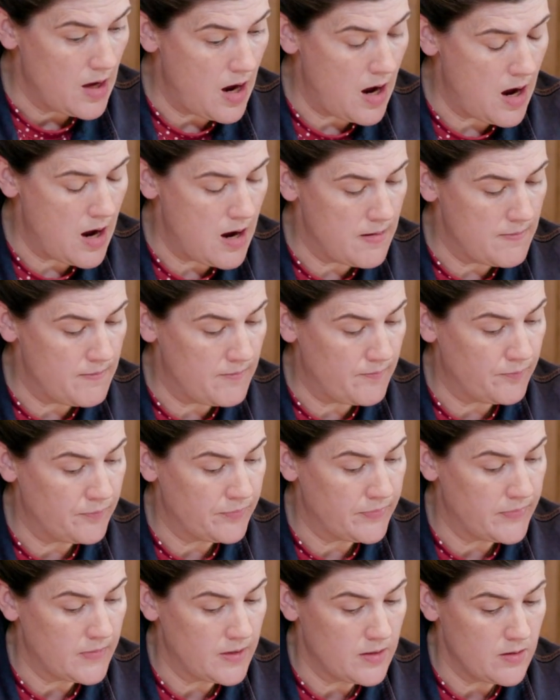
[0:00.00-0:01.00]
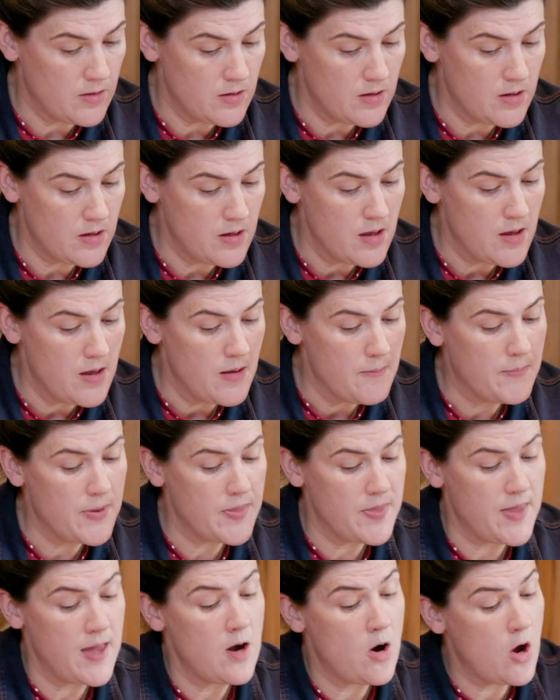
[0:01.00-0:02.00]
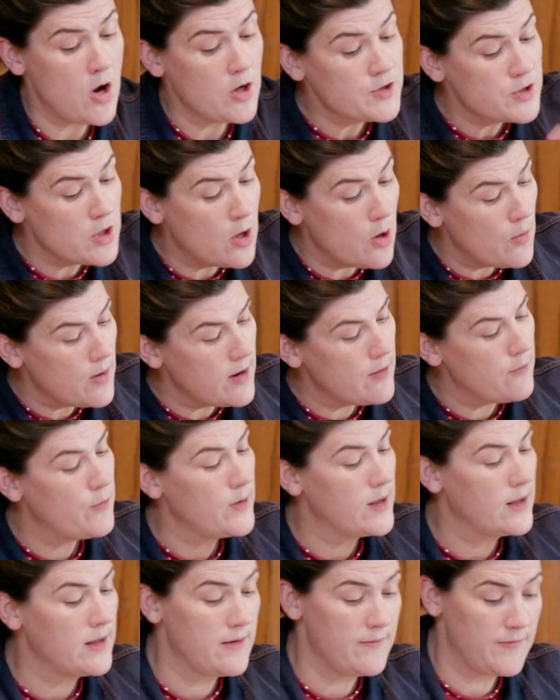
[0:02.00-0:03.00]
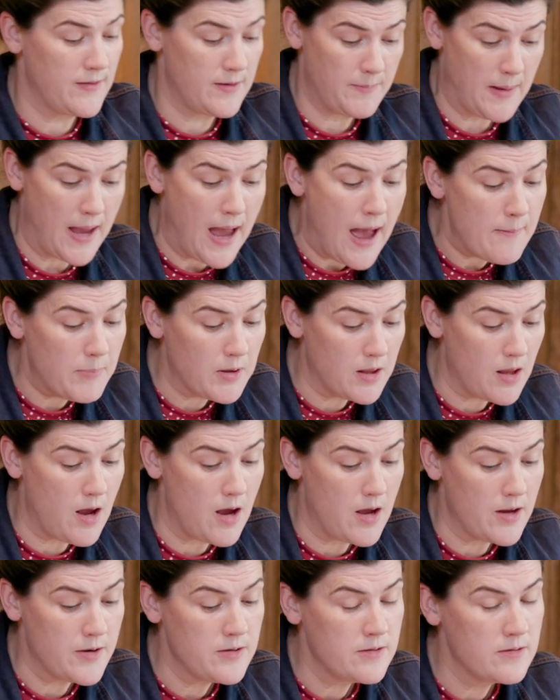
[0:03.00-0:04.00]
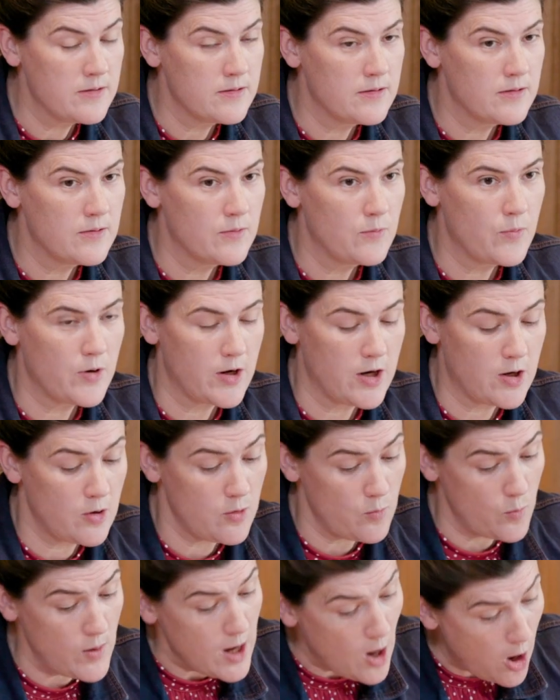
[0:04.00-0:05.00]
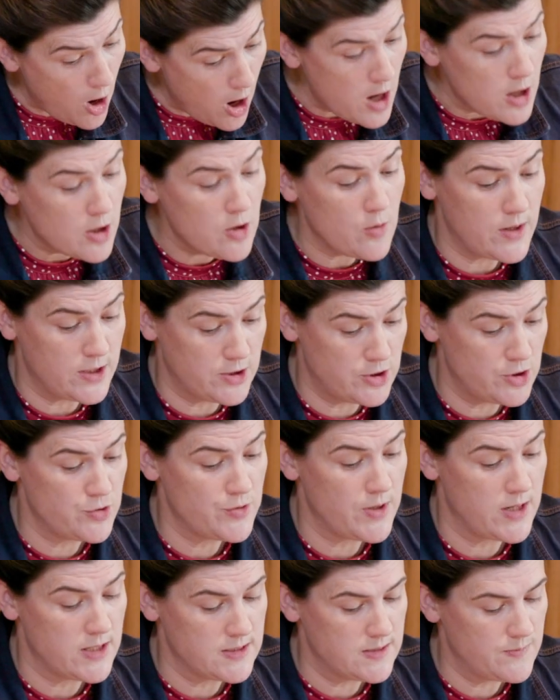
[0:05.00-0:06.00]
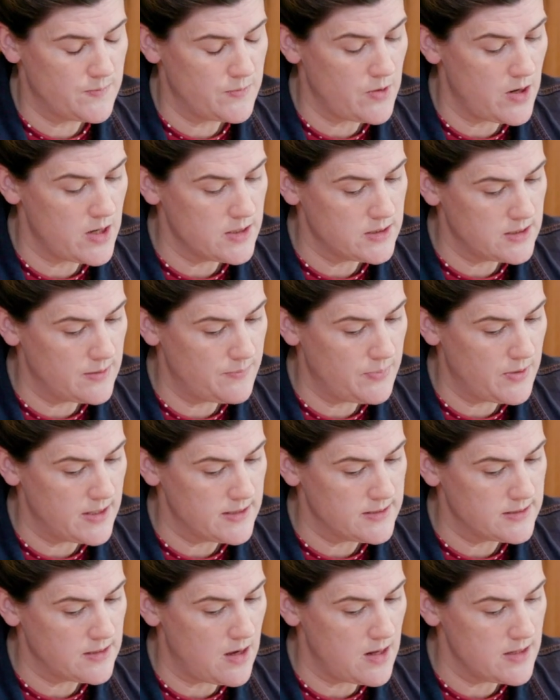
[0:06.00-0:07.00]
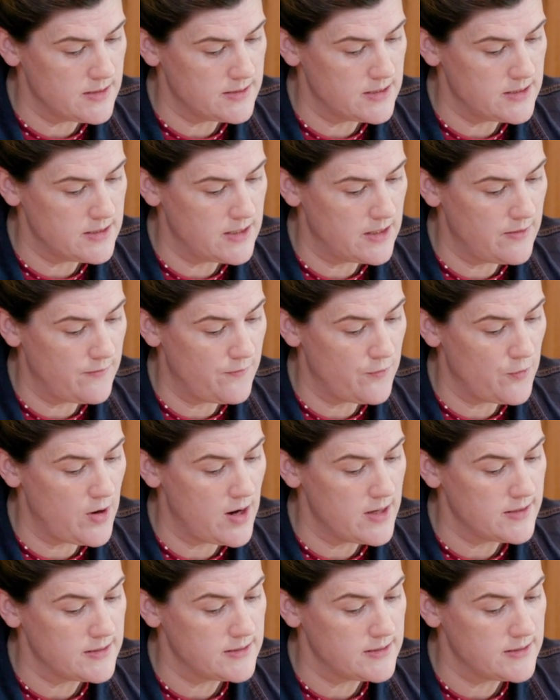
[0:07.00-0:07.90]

But then also, if we live in Babylon, we are going to transgress the place God has intended for